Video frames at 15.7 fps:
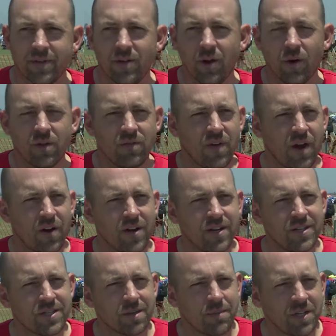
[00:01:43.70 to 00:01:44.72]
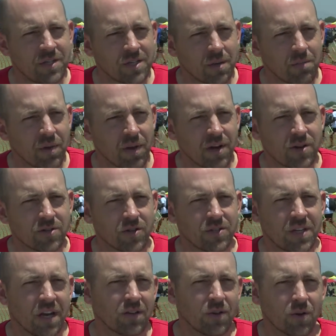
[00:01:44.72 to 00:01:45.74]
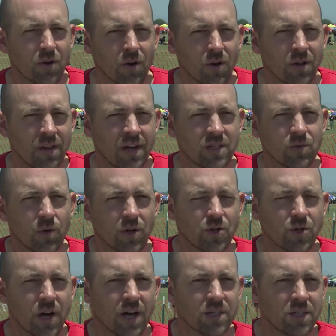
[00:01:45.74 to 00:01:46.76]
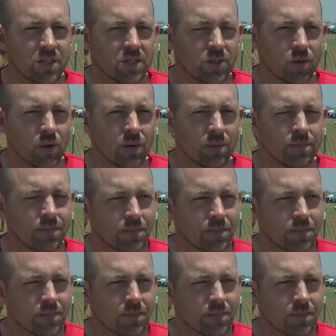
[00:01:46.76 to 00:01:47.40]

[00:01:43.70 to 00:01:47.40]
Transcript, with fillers: It varies. Some players are technical, and that's what attracts us to them.